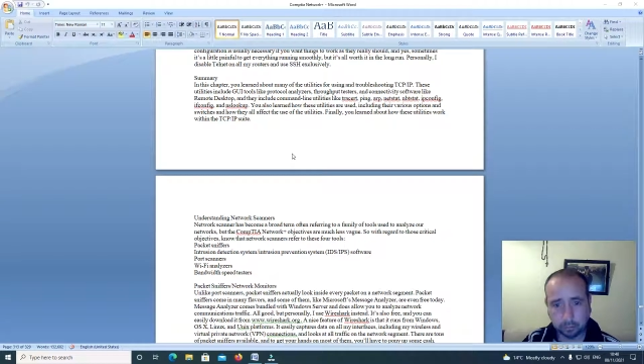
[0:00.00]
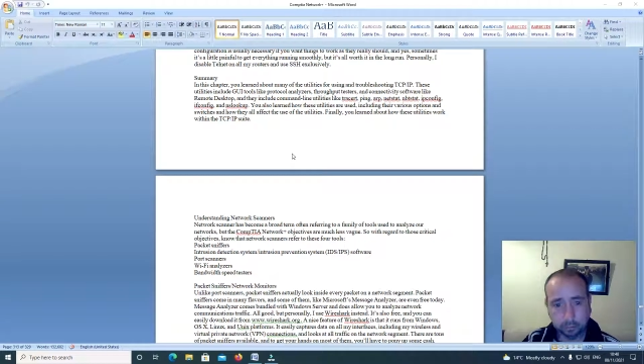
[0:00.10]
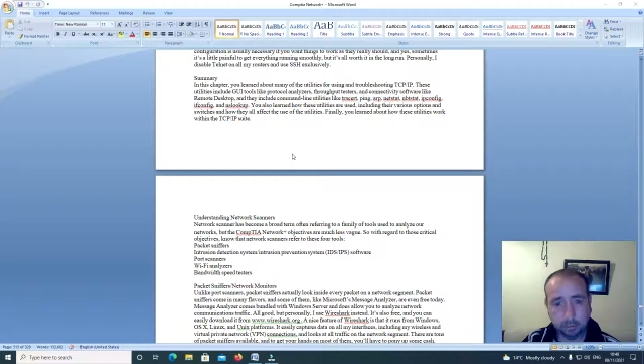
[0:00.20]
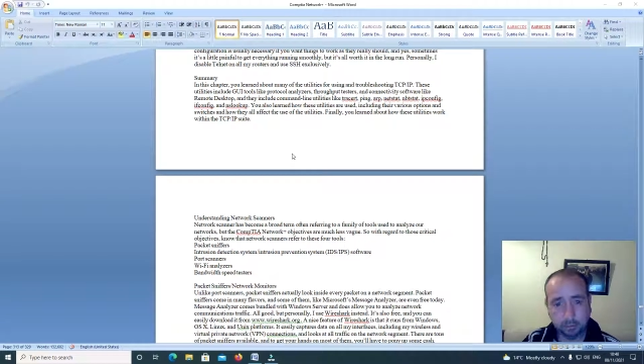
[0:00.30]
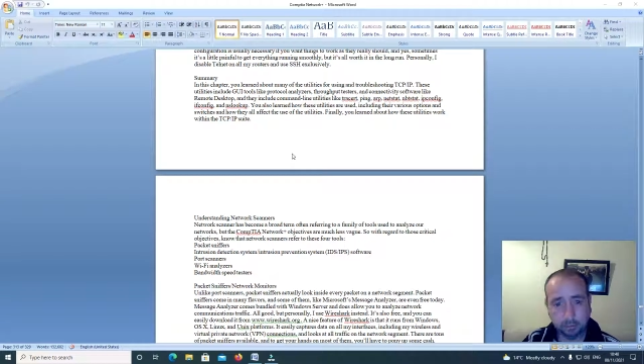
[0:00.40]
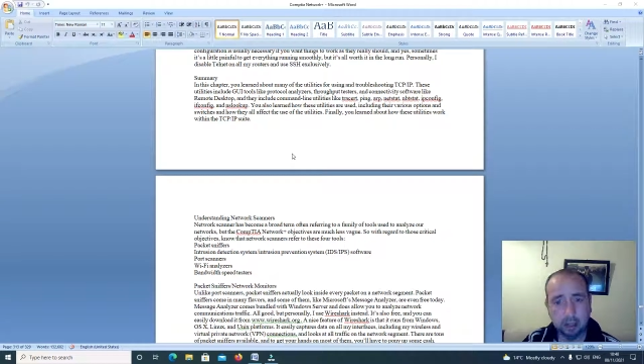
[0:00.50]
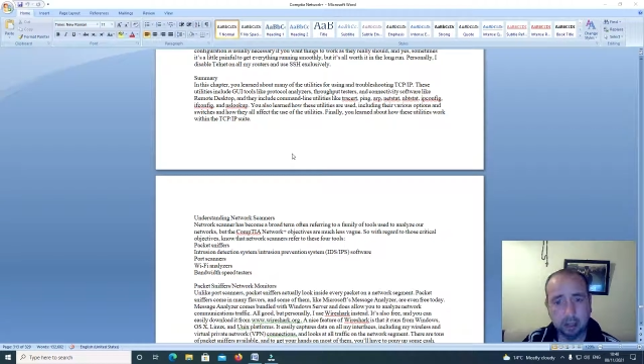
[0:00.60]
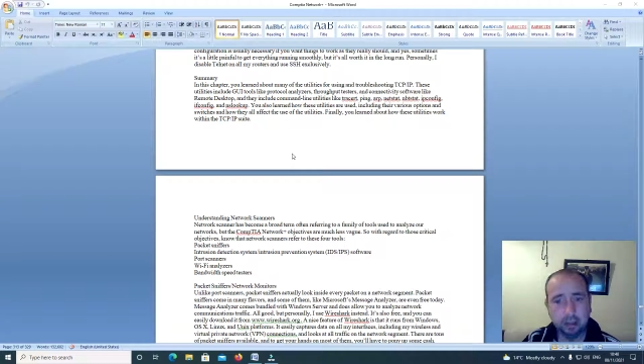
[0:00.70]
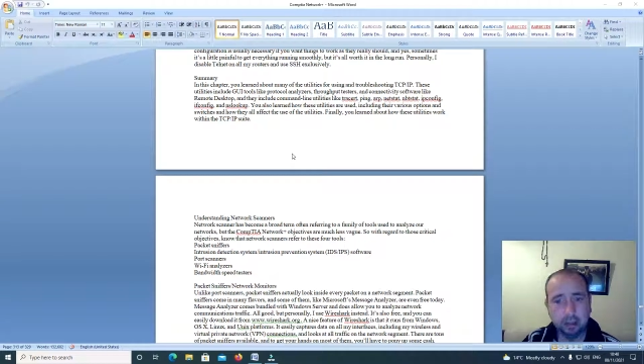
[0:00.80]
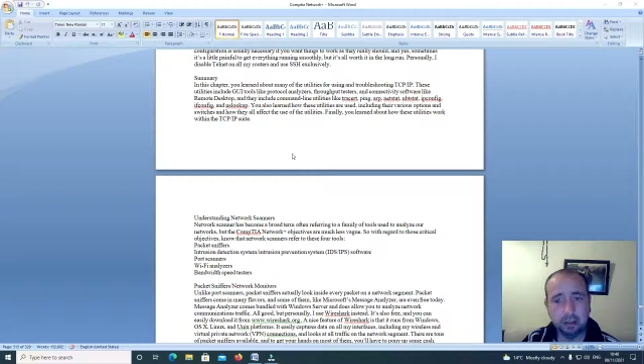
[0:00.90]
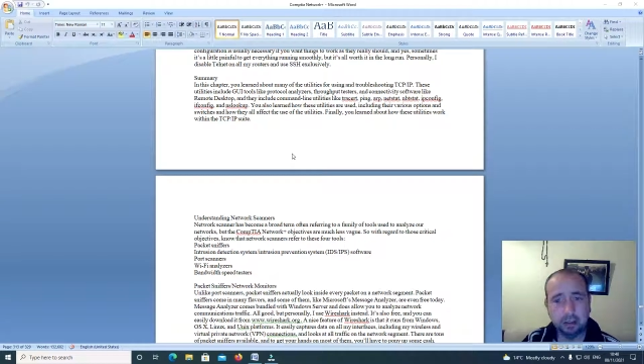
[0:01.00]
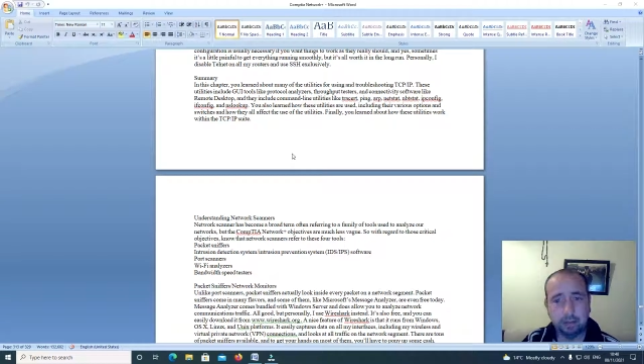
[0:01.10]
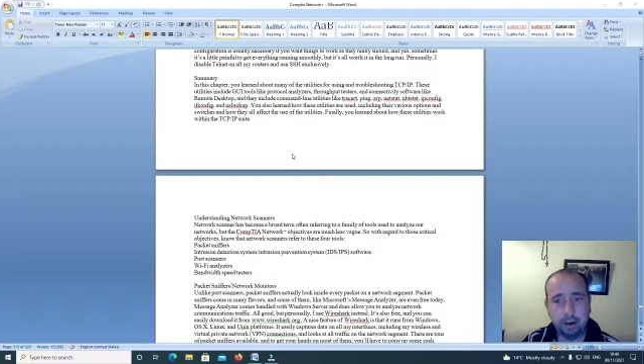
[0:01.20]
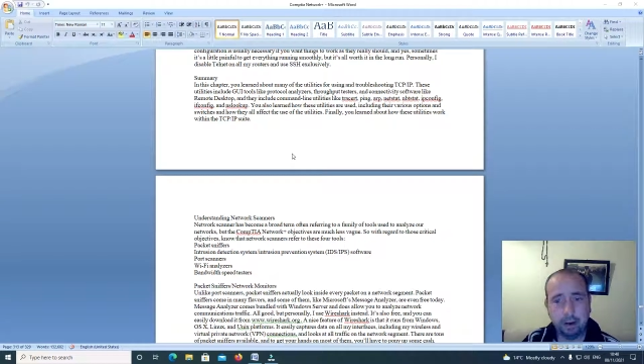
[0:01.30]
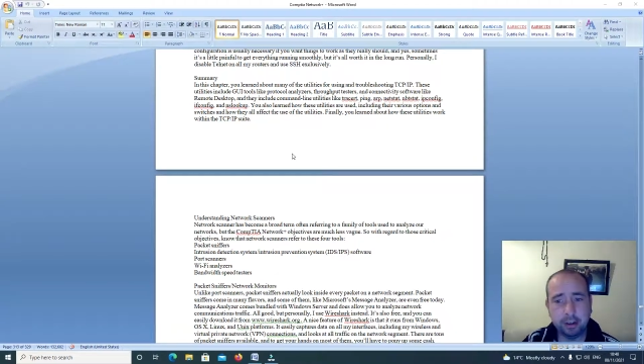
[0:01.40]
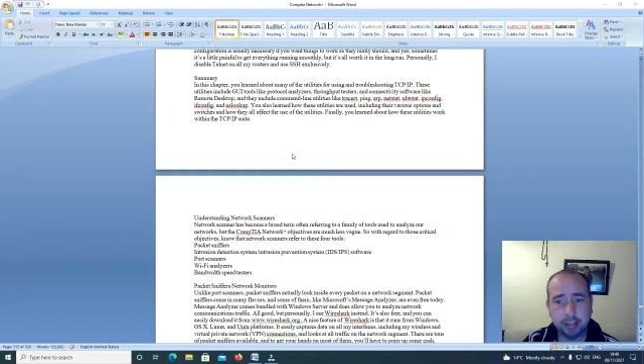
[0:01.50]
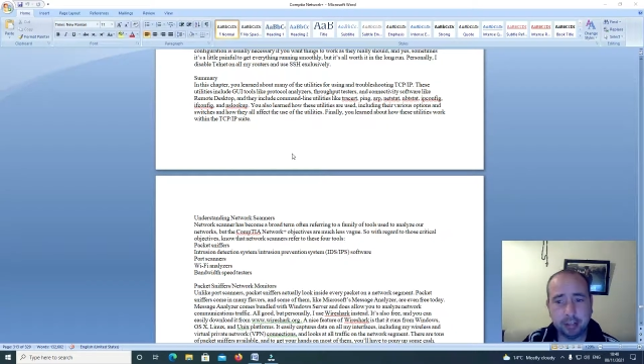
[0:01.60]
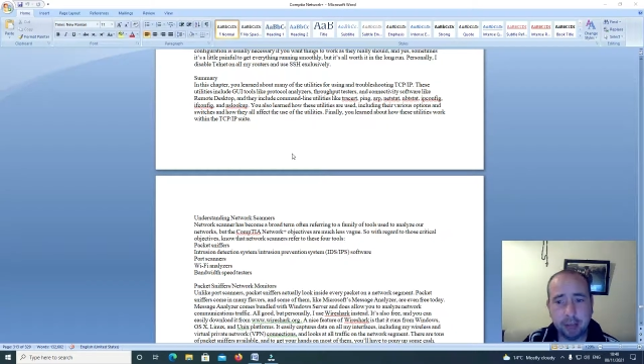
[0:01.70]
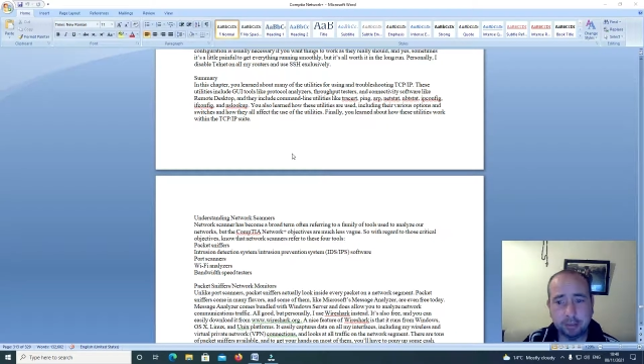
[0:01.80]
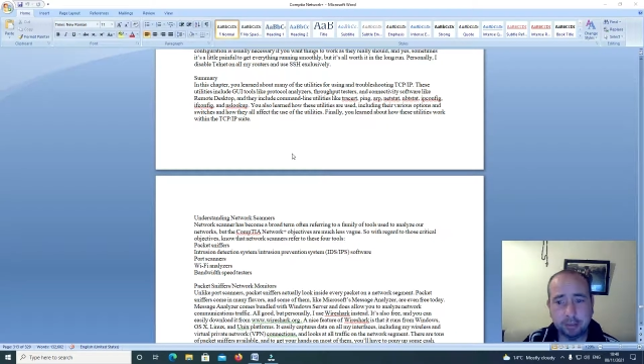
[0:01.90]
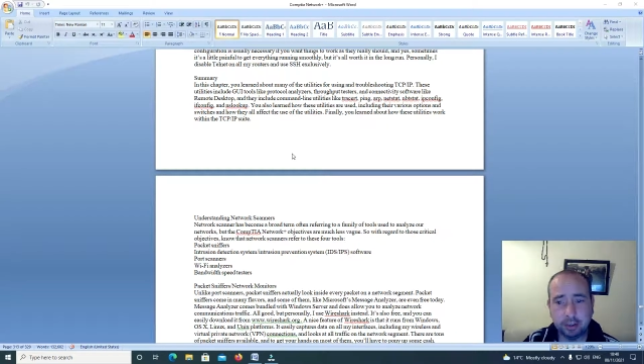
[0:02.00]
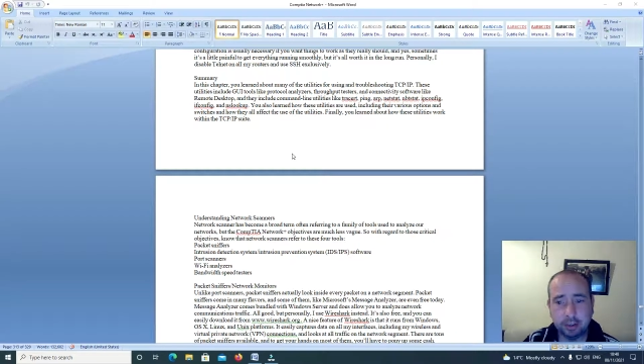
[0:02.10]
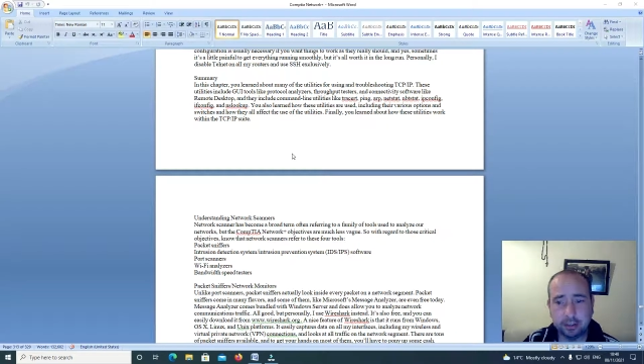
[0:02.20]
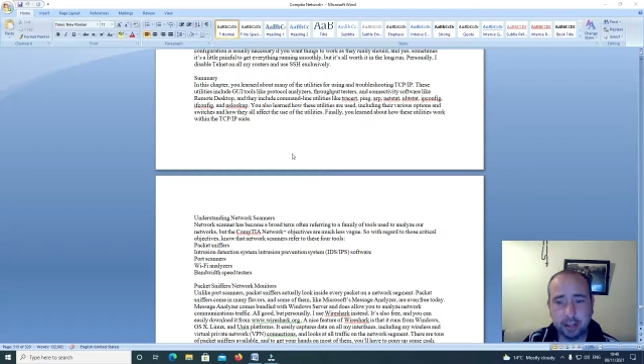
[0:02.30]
including their various options